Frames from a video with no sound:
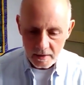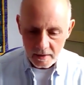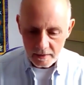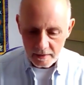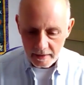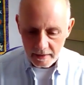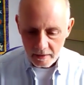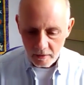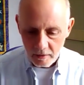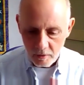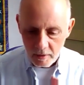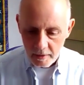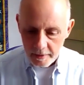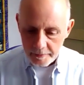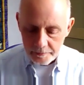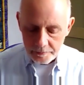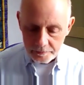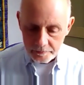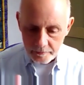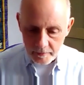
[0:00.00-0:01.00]
Now,
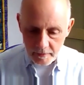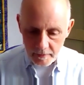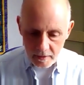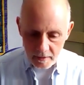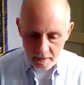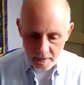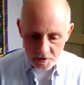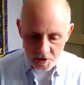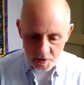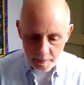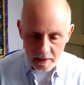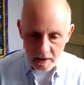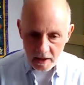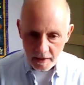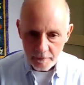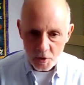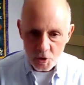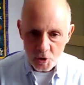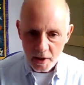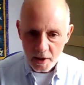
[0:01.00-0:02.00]
it's a bit
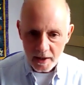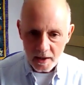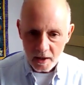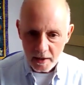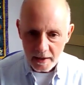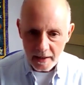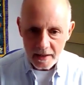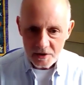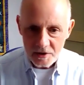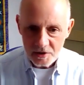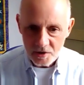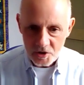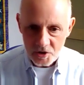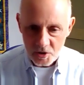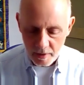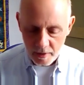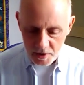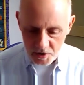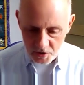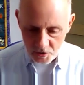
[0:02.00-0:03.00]
like the chicken and egg
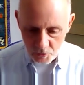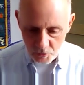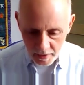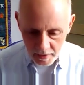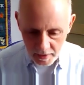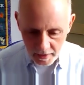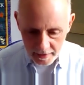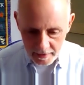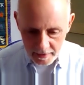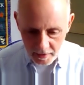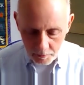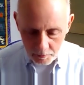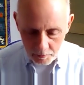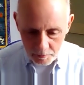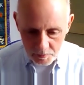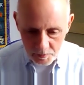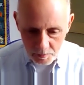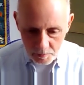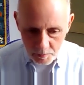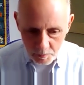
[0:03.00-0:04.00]
situation, Rene. You know,
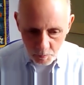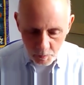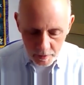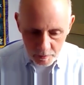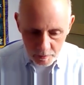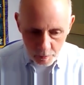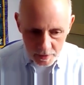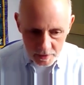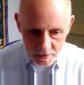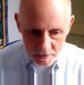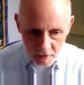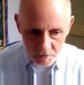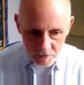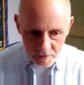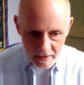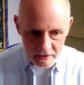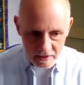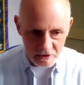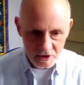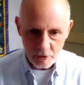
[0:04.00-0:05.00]
we don't
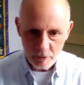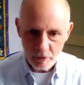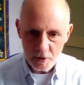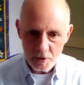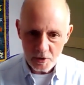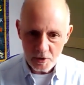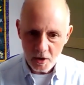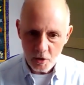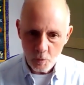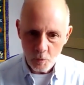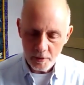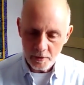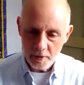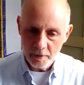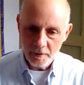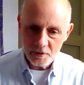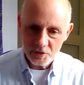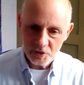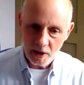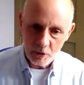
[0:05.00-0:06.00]
necessarily know whether
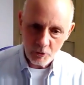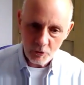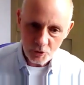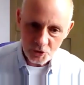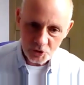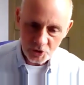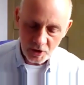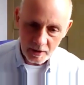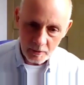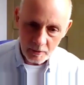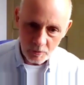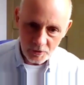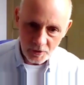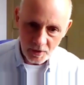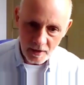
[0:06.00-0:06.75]
the sacred site was